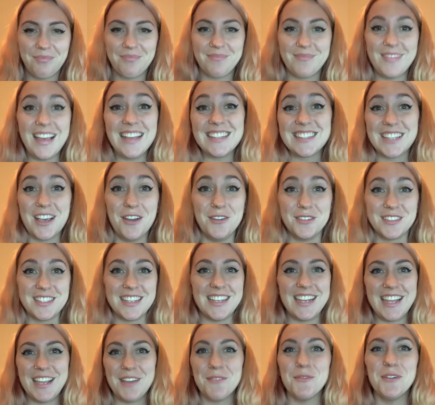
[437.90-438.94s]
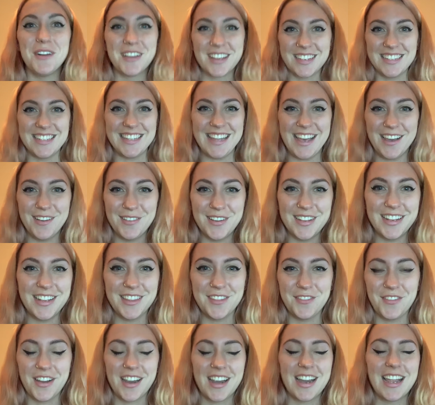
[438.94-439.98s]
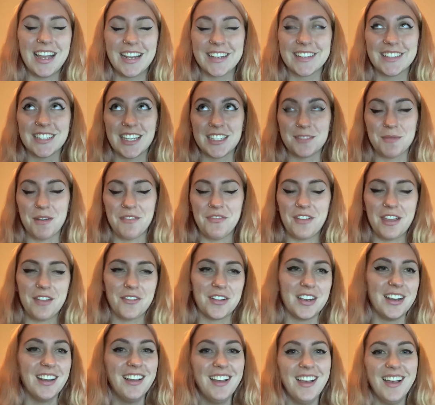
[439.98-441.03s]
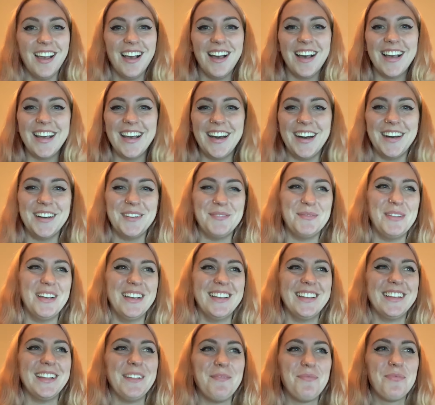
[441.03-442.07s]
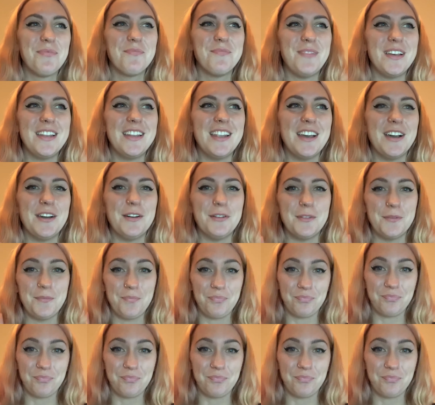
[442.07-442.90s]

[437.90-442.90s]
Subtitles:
That's OCD. We'll get to that one at the very end because that's my favorite. But no,